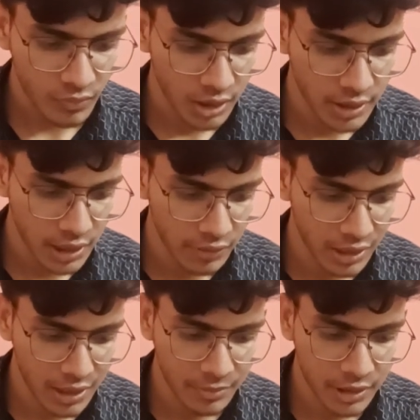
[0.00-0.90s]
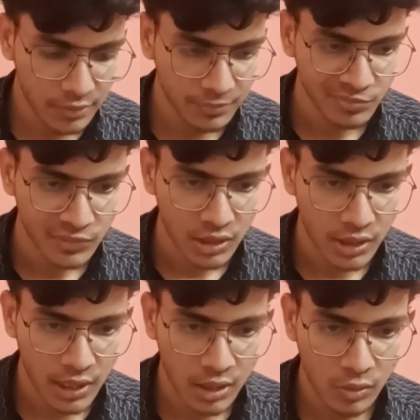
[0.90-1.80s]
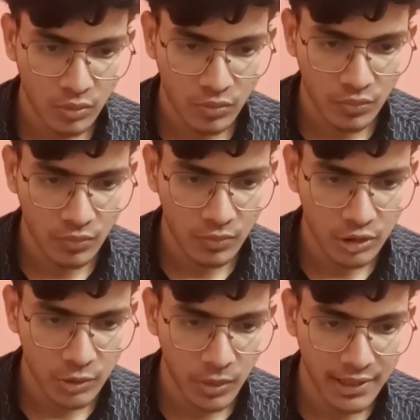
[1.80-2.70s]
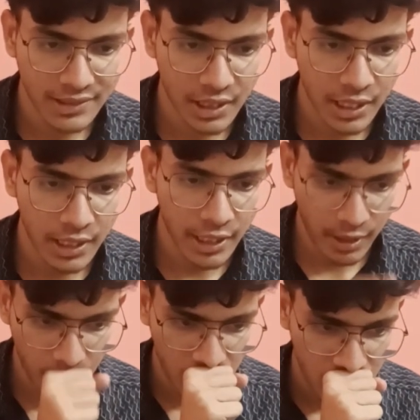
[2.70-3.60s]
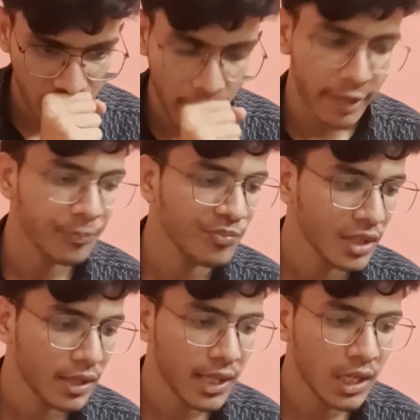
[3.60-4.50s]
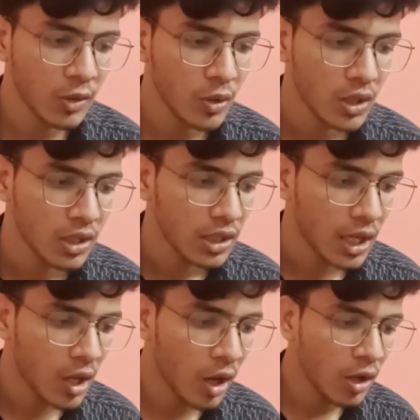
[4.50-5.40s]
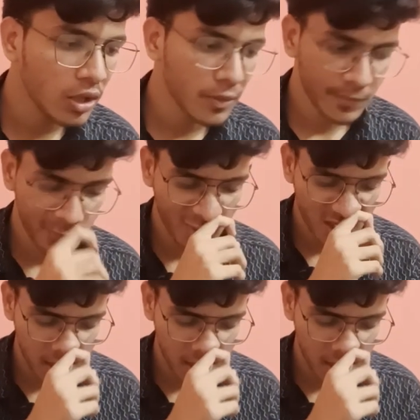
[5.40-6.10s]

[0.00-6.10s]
Here I will come here, now split screen again. Okay, now along with